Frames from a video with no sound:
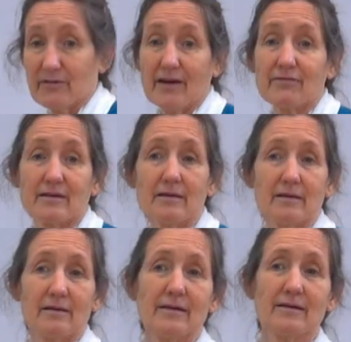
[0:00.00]
of effort,
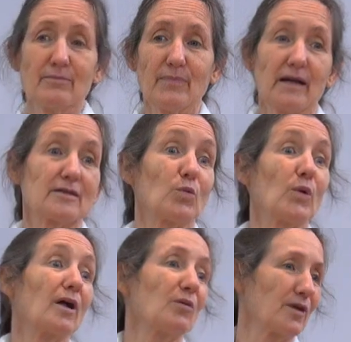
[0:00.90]
but it's
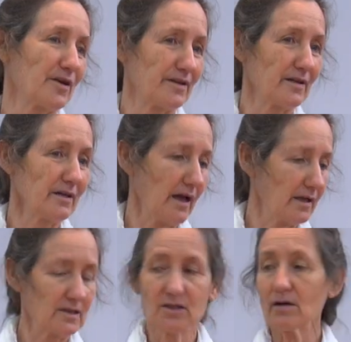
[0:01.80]
well worth it.
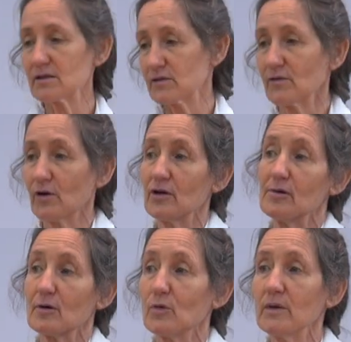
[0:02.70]
And as long as you've got all
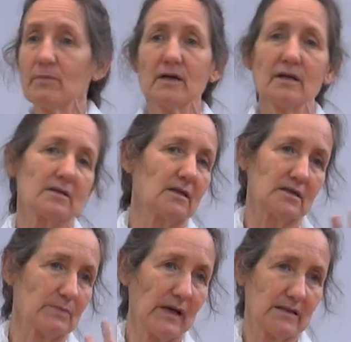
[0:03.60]
your equipment,
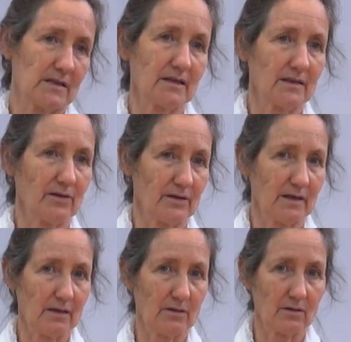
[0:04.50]
it's basically not
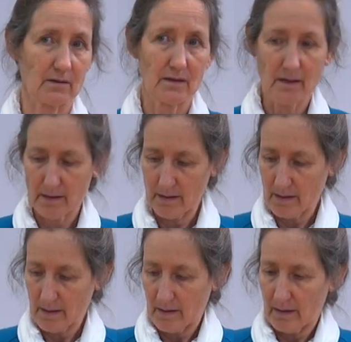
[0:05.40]
that long.
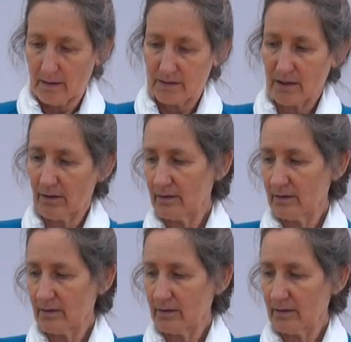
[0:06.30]
So